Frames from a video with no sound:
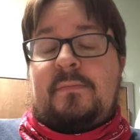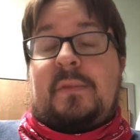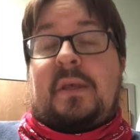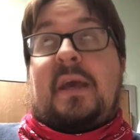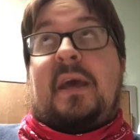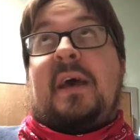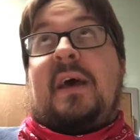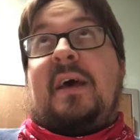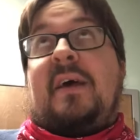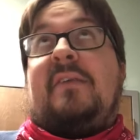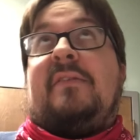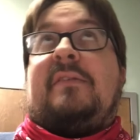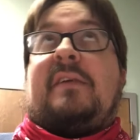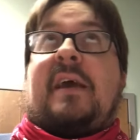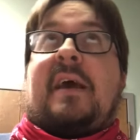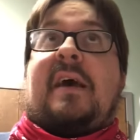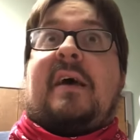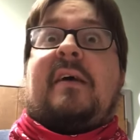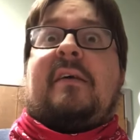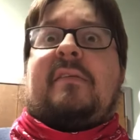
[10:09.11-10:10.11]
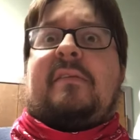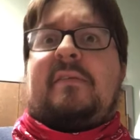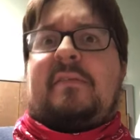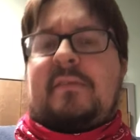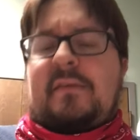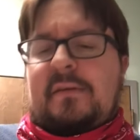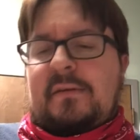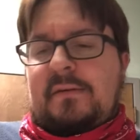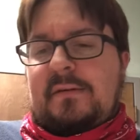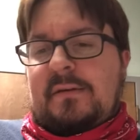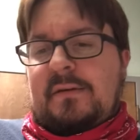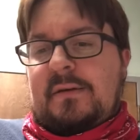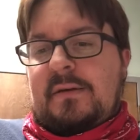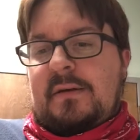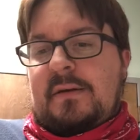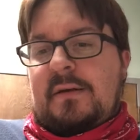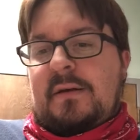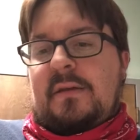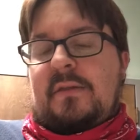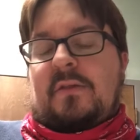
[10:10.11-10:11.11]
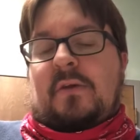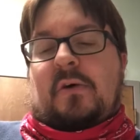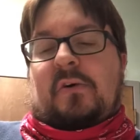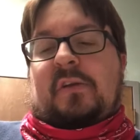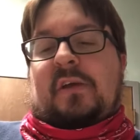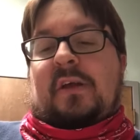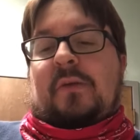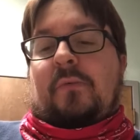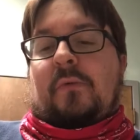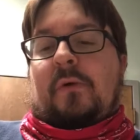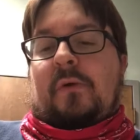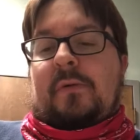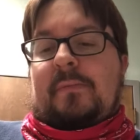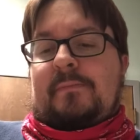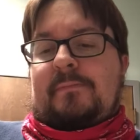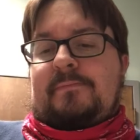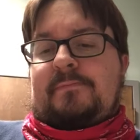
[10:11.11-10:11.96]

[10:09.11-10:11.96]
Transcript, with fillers: Yes, yes, thought Edward.